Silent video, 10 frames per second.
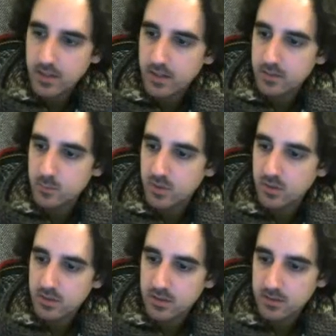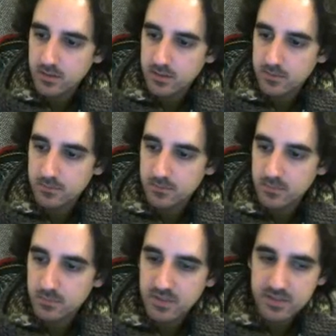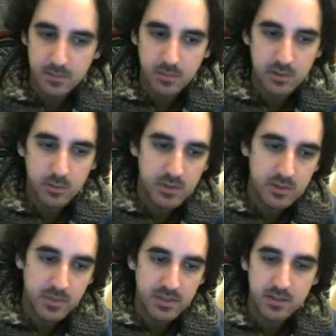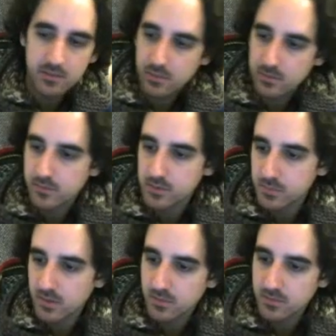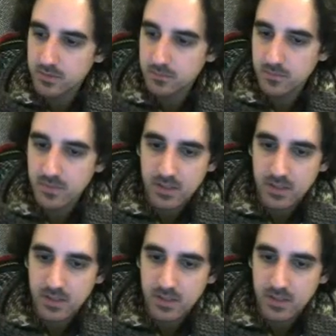And we're gonna disable illuminate by default for both of them.